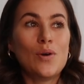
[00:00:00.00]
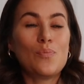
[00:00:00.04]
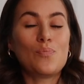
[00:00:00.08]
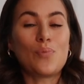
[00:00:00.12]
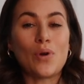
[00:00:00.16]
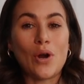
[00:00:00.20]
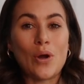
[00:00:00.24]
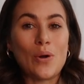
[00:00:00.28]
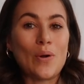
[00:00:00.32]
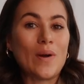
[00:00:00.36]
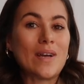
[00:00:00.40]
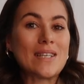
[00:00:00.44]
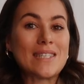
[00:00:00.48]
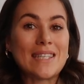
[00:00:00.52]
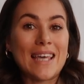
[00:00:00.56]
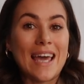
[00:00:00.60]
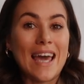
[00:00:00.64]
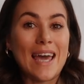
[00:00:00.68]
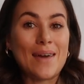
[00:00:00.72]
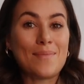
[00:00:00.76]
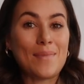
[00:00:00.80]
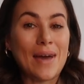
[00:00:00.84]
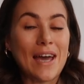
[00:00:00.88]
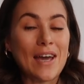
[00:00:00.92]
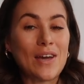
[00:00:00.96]
brogues
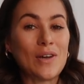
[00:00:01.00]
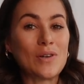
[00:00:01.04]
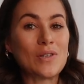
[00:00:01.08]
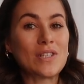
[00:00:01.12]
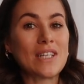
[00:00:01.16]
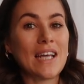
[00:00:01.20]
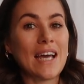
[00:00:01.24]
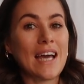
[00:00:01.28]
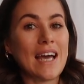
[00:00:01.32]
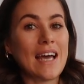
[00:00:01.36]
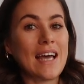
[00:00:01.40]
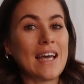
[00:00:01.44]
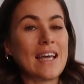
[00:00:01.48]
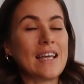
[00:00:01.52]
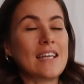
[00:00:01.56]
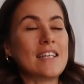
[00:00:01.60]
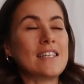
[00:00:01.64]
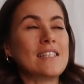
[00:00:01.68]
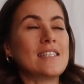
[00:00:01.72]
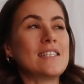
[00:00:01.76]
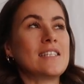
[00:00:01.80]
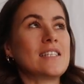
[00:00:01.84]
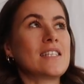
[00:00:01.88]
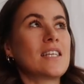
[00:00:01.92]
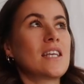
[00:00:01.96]
came out,
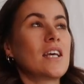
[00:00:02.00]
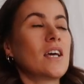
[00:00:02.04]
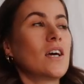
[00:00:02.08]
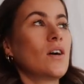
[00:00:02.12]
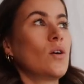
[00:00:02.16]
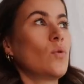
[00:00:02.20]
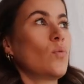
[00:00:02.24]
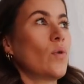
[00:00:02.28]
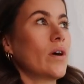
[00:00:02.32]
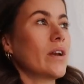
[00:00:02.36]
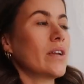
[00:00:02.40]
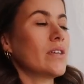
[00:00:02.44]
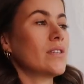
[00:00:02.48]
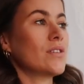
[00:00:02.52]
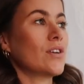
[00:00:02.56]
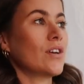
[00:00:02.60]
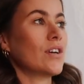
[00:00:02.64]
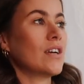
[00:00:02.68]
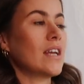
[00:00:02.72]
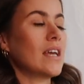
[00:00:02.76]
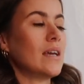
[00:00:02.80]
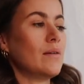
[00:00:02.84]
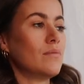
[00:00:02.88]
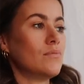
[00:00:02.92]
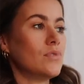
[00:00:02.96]
and what is her
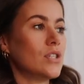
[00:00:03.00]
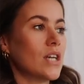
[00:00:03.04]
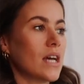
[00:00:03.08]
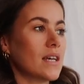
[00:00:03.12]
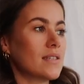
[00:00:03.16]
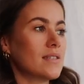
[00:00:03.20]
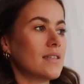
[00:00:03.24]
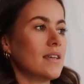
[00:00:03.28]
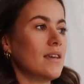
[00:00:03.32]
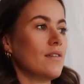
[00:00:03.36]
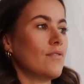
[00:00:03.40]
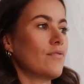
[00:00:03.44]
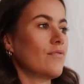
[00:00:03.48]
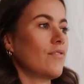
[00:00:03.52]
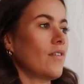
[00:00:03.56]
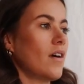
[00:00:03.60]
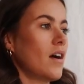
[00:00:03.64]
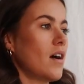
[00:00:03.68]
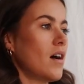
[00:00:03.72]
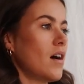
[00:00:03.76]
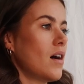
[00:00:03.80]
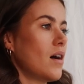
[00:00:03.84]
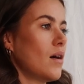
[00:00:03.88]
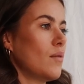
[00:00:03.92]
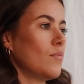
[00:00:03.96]
name, Jessie
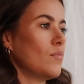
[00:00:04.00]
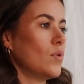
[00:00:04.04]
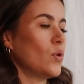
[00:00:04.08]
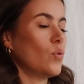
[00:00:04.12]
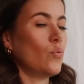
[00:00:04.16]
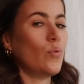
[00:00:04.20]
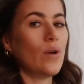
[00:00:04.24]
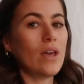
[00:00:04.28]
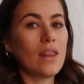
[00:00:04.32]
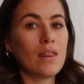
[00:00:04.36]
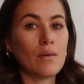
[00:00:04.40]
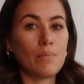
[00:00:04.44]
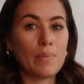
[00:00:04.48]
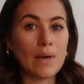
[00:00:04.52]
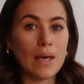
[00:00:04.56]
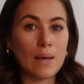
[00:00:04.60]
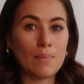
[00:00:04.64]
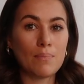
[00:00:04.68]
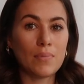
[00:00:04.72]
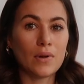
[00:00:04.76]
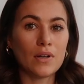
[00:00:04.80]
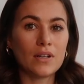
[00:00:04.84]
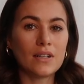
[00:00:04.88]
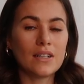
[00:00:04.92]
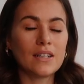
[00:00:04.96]
from We the
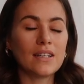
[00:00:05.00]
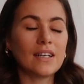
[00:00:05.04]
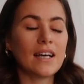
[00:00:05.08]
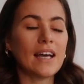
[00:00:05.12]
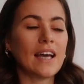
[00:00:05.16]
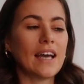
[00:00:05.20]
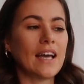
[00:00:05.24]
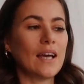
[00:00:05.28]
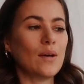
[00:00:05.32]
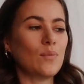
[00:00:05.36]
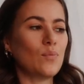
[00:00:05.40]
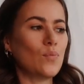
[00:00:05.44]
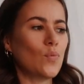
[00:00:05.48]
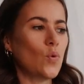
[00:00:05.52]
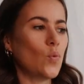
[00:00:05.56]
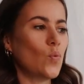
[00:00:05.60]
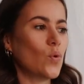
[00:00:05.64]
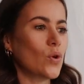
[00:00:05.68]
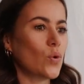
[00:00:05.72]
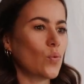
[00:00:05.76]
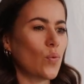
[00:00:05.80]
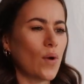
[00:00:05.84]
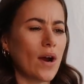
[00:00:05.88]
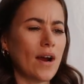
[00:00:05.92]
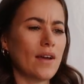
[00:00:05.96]
People,
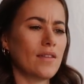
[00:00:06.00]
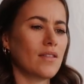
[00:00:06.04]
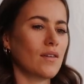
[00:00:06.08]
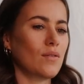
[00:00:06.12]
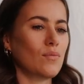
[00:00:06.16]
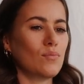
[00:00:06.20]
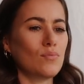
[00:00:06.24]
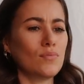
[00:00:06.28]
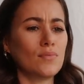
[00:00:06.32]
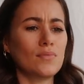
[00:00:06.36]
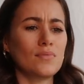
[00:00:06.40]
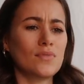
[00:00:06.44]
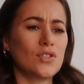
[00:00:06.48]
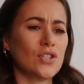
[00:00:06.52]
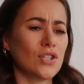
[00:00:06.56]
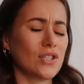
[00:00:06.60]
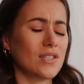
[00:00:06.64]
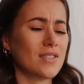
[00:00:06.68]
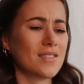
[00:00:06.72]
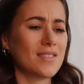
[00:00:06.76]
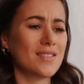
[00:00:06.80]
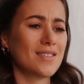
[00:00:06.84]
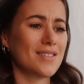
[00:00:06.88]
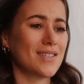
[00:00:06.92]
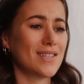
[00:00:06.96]
would wear them
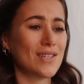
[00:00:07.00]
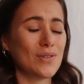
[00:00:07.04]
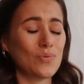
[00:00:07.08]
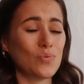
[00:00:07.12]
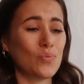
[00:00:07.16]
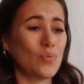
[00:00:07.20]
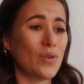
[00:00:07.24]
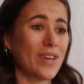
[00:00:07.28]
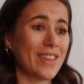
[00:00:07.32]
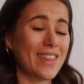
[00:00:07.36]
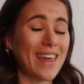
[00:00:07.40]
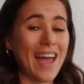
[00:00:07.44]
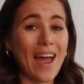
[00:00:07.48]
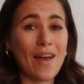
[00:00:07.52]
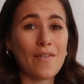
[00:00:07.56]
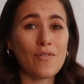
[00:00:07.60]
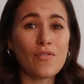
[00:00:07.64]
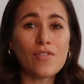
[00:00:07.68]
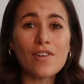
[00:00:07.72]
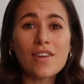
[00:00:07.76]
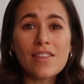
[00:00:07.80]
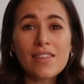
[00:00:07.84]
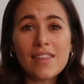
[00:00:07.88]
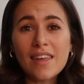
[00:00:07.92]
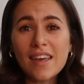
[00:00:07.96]
just with
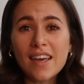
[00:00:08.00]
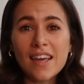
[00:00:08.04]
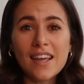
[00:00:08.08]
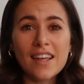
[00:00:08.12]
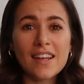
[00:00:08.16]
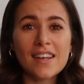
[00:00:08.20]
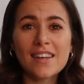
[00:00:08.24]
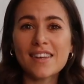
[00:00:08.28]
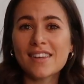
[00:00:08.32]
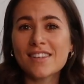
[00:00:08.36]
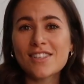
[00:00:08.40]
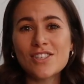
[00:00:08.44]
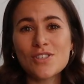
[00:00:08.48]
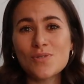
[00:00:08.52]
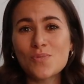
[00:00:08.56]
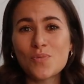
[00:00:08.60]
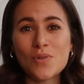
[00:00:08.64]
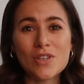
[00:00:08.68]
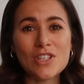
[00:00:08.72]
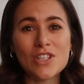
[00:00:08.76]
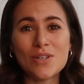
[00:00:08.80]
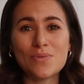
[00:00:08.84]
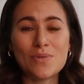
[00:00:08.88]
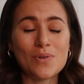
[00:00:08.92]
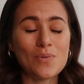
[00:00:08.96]
everything.
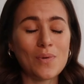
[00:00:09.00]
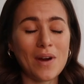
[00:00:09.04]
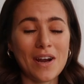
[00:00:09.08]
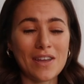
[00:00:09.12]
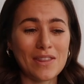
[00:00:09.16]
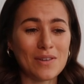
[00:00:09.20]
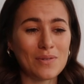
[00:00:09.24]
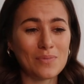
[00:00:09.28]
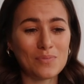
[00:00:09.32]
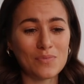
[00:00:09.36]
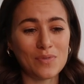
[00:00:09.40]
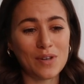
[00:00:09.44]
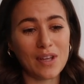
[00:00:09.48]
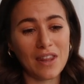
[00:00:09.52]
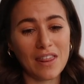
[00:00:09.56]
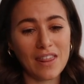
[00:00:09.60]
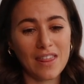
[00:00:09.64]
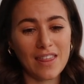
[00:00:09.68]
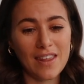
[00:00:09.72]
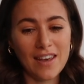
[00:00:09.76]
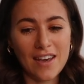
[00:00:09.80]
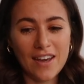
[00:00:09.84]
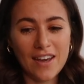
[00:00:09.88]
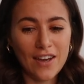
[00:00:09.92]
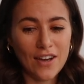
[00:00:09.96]
She would wear them with
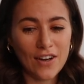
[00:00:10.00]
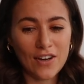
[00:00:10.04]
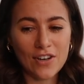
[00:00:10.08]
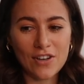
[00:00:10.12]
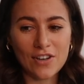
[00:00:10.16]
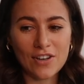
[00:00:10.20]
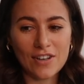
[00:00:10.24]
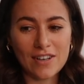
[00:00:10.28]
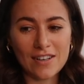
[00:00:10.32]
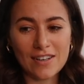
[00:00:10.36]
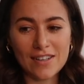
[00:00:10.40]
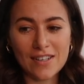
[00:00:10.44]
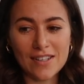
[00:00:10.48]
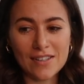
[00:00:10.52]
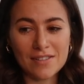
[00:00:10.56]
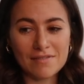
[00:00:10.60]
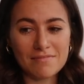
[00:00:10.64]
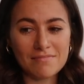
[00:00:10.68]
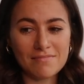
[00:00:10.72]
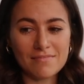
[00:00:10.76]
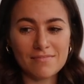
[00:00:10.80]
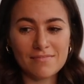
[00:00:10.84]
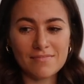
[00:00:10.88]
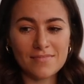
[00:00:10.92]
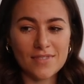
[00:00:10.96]

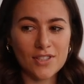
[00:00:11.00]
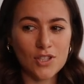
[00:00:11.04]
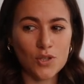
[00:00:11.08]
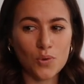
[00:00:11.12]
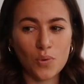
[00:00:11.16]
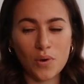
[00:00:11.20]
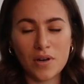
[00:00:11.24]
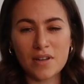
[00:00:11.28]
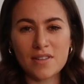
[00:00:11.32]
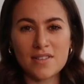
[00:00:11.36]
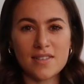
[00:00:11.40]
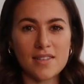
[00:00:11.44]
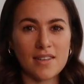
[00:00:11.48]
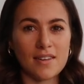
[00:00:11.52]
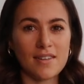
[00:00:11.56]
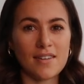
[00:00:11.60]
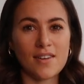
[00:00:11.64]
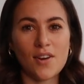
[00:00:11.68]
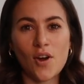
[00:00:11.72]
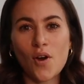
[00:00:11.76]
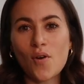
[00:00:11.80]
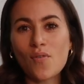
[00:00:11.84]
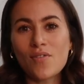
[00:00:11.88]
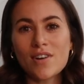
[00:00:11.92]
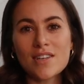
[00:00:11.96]
her shorts
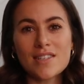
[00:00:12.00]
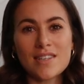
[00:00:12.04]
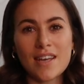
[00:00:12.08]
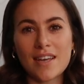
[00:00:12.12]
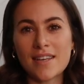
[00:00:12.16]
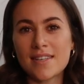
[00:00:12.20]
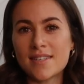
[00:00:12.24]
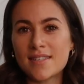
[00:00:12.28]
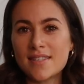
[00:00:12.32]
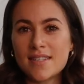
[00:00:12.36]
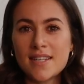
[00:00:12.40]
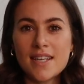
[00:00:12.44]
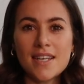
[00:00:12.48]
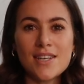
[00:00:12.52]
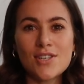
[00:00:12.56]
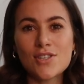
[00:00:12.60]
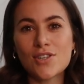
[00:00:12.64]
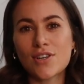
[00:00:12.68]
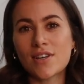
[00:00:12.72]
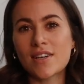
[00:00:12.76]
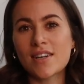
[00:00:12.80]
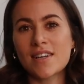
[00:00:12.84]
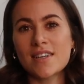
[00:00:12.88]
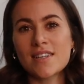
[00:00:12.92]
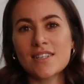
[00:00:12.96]
and oversized
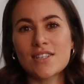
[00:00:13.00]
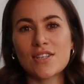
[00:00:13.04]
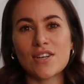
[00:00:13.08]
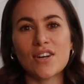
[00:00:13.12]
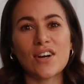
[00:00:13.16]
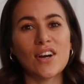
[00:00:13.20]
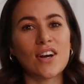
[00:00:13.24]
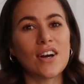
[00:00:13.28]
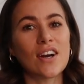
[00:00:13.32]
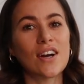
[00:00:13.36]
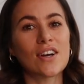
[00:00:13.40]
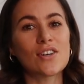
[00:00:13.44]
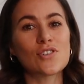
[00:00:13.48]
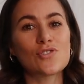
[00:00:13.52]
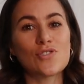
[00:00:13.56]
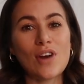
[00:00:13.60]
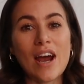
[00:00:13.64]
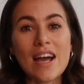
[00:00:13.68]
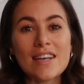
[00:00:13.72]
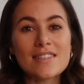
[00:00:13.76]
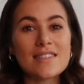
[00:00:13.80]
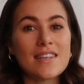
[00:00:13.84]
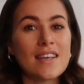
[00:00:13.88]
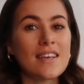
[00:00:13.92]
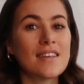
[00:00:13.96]
t-shirts, her
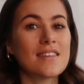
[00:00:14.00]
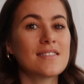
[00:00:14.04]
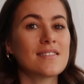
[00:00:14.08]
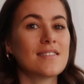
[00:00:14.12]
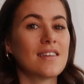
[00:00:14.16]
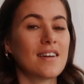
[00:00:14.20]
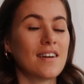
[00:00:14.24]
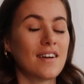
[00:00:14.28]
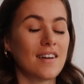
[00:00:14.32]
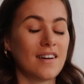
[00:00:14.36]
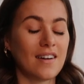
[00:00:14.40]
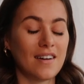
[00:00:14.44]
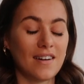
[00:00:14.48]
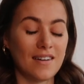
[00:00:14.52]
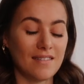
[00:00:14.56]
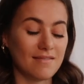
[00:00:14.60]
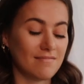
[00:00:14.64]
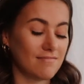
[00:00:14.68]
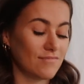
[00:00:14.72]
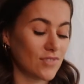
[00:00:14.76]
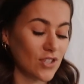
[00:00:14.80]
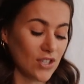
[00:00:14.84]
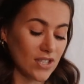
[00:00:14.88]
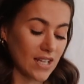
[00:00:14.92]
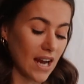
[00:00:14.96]
dresses, her
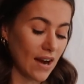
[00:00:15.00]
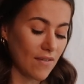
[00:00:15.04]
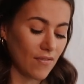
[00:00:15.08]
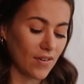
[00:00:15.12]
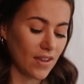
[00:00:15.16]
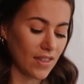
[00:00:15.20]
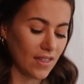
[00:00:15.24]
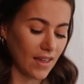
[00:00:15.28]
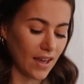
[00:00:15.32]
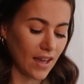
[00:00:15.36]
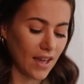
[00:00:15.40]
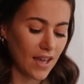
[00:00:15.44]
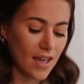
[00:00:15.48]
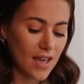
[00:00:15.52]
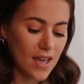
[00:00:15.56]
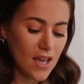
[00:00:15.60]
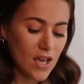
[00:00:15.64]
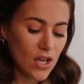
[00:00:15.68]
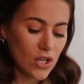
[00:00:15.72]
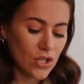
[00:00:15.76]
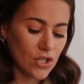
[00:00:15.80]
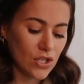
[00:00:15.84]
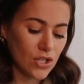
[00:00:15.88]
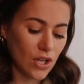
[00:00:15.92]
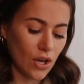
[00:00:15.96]
just everything.
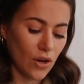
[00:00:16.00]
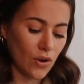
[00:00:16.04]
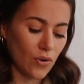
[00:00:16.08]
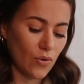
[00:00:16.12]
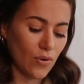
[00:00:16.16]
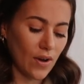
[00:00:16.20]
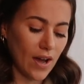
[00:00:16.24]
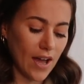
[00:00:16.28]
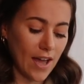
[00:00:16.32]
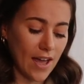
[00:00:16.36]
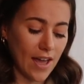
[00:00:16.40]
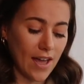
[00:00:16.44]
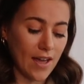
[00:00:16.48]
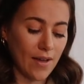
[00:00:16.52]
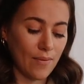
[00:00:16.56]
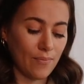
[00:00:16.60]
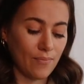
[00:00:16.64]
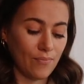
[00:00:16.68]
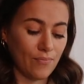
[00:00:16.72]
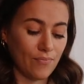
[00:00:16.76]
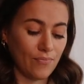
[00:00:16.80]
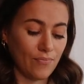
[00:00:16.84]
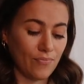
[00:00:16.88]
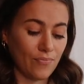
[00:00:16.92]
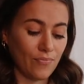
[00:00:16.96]
So
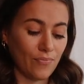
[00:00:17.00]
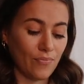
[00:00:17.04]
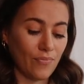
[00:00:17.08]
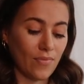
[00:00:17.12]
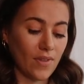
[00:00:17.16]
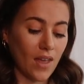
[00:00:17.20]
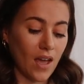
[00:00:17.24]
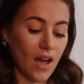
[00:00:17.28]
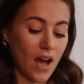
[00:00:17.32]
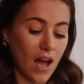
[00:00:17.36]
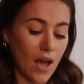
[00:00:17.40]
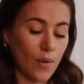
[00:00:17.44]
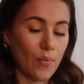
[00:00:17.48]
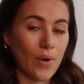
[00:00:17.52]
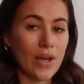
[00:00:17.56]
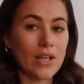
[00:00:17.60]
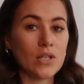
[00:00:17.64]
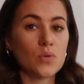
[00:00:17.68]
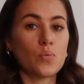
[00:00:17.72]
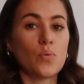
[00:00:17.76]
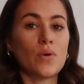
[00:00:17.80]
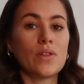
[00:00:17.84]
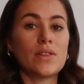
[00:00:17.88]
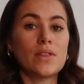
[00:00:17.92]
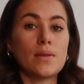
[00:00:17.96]
I
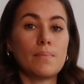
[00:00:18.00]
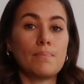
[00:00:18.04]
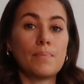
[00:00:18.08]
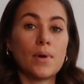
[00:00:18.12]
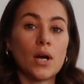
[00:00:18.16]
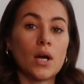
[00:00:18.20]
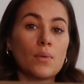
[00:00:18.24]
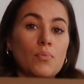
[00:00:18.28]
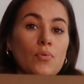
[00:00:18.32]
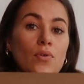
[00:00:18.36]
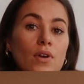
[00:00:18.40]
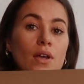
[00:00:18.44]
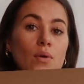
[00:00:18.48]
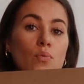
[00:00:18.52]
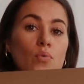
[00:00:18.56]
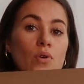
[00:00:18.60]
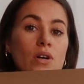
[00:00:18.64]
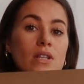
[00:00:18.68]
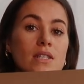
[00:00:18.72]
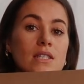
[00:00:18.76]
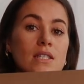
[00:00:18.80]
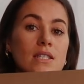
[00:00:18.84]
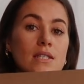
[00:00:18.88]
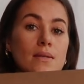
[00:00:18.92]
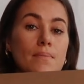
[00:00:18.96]
went with the Burberry
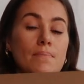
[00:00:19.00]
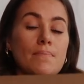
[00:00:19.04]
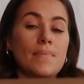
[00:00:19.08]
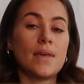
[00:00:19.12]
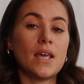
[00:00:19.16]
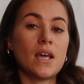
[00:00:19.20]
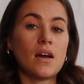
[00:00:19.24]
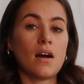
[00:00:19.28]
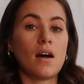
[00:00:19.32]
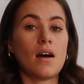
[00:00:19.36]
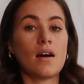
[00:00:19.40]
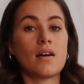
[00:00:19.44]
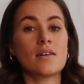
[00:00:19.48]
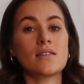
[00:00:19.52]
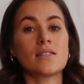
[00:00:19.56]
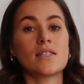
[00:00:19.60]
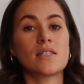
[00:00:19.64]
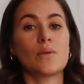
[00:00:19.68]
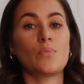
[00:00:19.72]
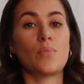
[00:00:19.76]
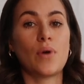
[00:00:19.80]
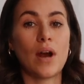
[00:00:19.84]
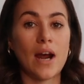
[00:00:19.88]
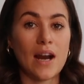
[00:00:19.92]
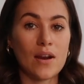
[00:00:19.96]
ones because
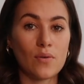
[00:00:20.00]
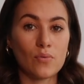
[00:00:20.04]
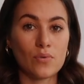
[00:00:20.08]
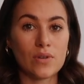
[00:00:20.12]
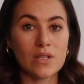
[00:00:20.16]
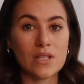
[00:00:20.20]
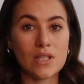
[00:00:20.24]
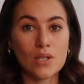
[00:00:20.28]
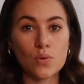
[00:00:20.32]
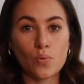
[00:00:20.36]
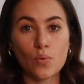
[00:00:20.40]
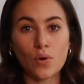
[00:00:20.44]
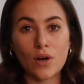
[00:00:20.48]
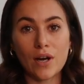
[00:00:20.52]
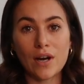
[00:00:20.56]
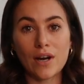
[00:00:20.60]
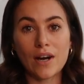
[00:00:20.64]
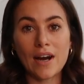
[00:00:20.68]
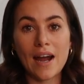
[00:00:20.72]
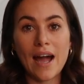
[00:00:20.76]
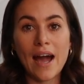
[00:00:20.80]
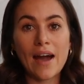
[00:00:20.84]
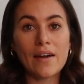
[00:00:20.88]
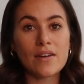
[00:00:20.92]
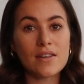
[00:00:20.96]
the Prada ones
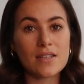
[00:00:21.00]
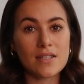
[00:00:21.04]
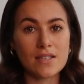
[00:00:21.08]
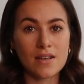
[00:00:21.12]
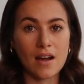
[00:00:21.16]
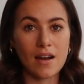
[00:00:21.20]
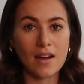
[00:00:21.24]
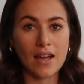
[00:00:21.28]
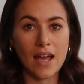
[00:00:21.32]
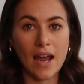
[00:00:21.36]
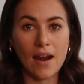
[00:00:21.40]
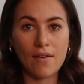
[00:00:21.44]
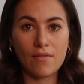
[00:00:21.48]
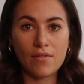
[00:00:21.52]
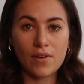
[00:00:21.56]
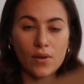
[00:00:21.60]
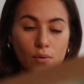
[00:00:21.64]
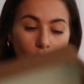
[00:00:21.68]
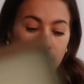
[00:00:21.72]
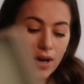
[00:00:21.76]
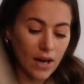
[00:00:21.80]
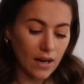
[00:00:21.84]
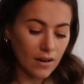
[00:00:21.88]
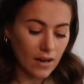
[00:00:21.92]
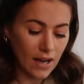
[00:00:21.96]
were out of stock
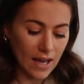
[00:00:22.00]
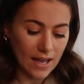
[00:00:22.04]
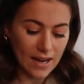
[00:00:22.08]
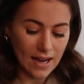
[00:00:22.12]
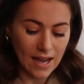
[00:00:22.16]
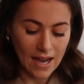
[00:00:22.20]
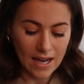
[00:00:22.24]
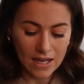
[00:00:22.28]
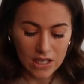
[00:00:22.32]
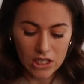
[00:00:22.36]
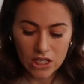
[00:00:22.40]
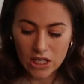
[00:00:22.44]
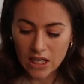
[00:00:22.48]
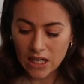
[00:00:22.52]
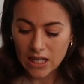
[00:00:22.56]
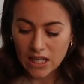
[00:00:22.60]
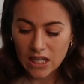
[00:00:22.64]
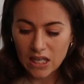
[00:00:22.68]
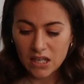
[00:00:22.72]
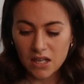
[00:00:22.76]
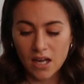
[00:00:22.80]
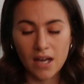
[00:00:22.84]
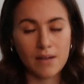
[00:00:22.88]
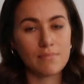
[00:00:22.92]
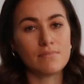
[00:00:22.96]
everywhere, and
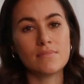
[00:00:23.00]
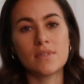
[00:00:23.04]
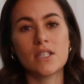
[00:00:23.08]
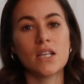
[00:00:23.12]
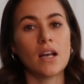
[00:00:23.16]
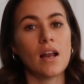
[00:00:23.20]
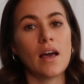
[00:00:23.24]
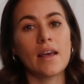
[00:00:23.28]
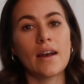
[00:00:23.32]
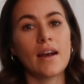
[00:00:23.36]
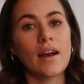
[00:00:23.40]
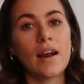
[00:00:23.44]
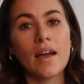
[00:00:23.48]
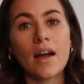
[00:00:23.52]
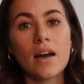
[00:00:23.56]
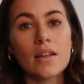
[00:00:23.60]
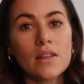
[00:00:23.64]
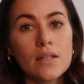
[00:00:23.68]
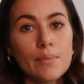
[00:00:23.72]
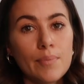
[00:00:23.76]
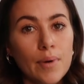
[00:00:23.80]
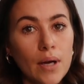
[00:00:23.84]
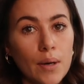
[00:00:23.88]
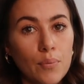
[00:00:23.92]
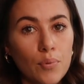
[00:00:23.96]
actually I'm delighted I
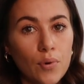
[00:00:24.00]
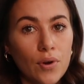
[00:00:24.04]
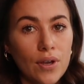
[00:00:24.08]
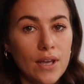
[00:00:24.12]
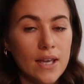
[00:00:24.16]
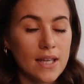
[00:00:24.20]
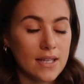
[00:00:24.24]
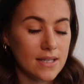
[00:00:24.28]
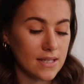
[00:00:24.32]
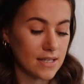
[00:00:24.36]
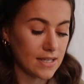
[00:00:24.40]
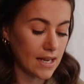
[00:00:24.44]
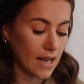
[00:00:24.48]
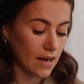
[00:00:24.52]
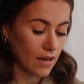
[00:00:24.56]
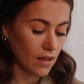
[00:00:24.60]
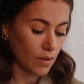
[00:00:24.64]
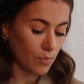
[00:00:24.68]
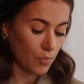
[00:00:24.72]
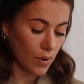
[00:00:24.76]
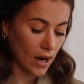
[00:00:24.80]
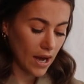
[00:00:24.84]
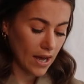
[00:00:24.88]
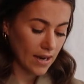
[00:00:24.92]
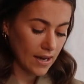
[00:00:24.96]
got the Burberry instead of
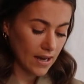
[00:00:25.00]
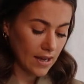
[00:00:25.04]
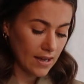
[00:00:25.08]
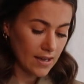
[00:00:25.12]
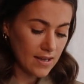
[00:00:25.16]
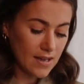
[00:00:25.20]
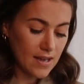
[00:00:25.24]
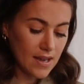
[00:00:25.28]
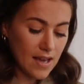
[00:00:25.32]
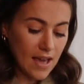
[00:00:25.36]
the Prada.